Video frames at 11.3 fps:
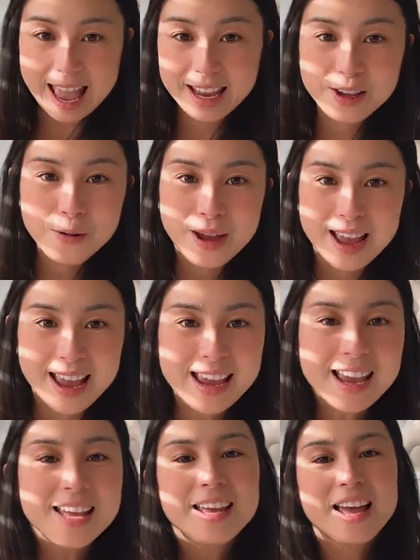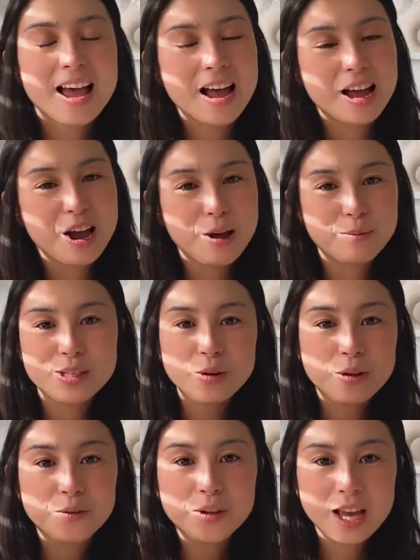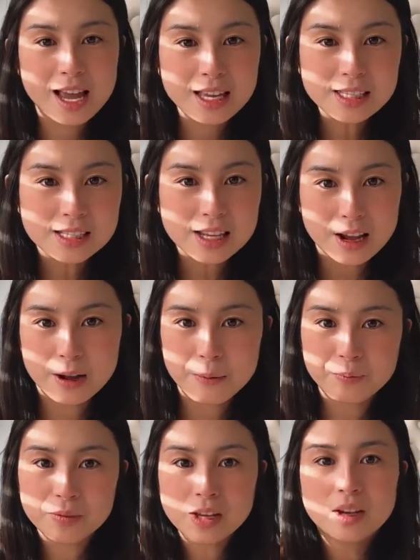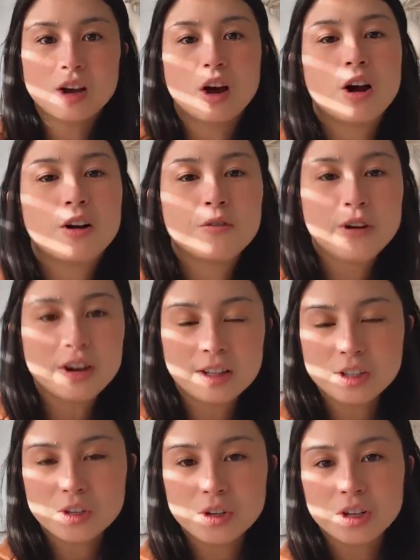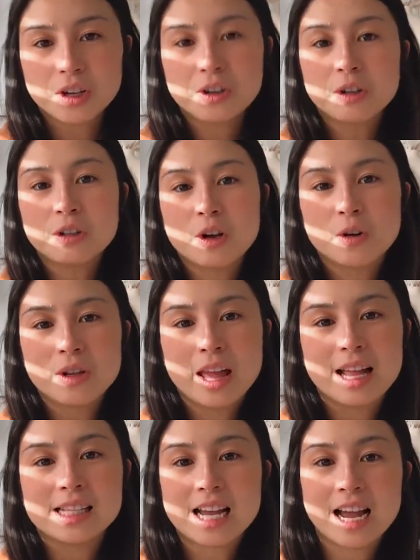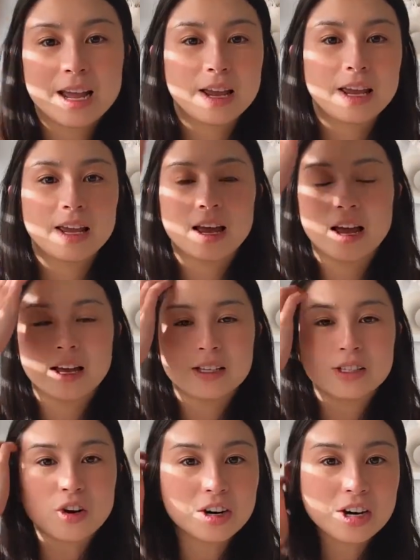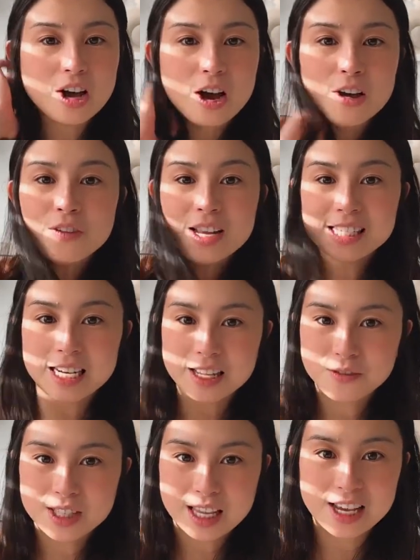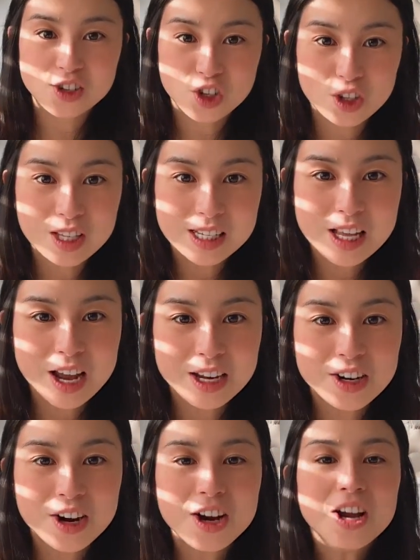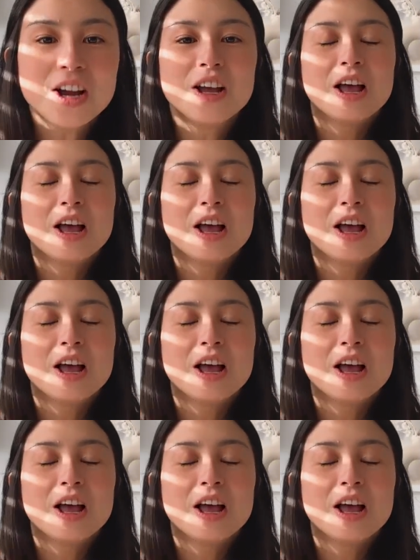Anyway, so if you guys are fairly new here, you'll know that I started off as an invitation designer.